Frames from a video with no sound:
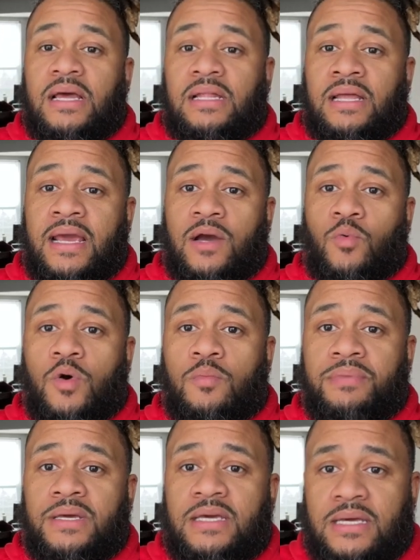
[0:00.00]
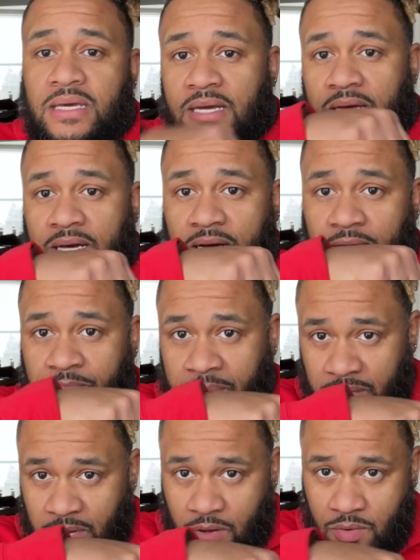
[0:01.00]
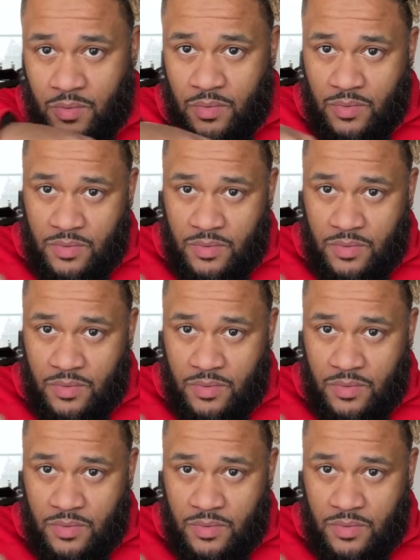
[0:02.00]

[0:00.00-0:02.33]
Link will be below.